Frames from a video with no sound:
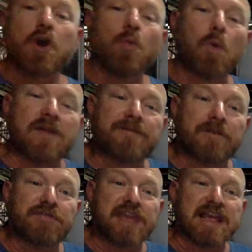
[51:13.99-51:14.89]
with
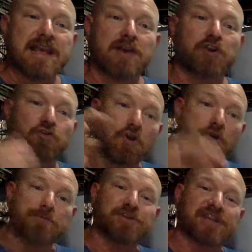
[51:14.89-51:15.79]
the crew
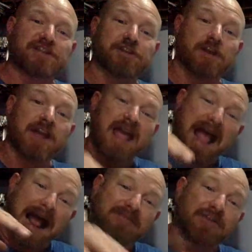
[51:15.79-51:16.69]
position
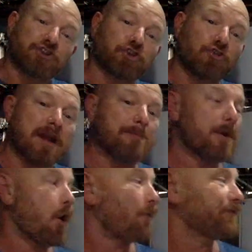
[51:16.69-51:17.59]
and the trim
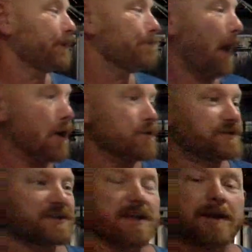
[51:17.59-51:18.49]
of the boat,